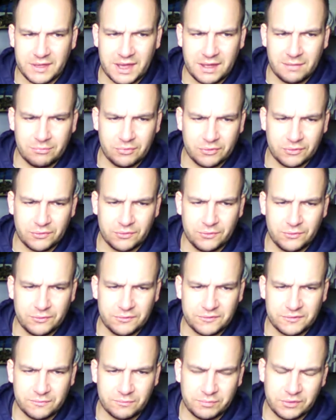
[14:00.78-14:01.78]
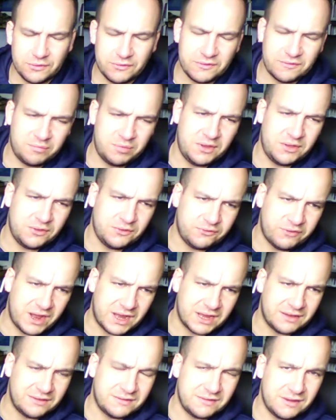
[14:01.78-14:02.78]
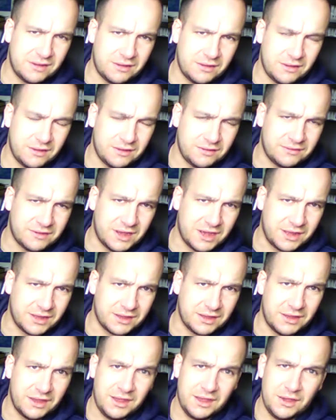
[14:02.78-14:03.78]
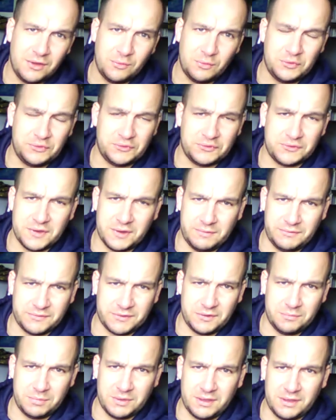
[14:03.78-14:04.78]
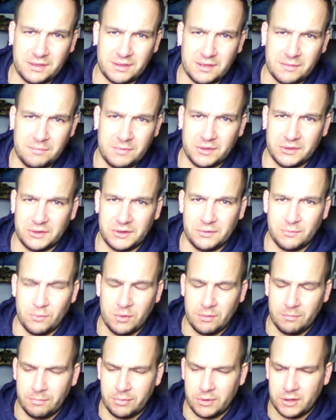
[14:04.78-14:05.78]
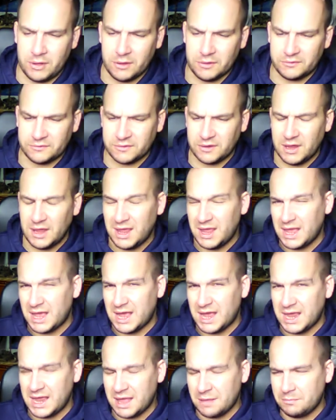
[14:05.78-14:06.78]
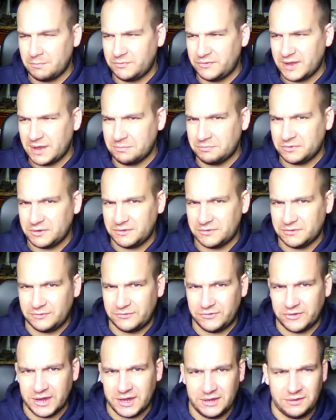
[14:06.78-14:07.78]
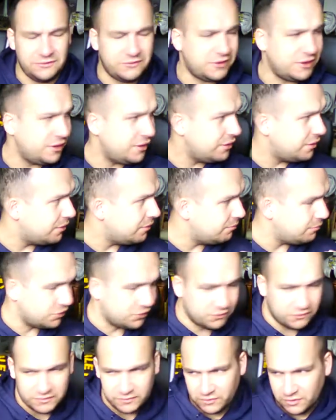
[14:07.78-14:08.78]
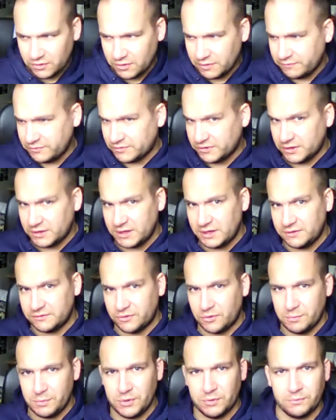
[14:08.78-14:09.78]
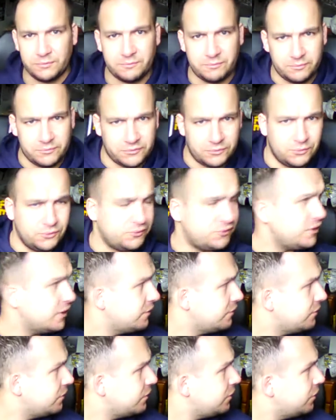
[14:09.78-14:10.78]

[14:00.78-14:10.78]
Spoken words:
that. But of course, because I've picked the Dragon Tiger, we just know it's going to be 1,000,001 parts. I am tempted to change it, because I've got obviously these coming up towards the end of the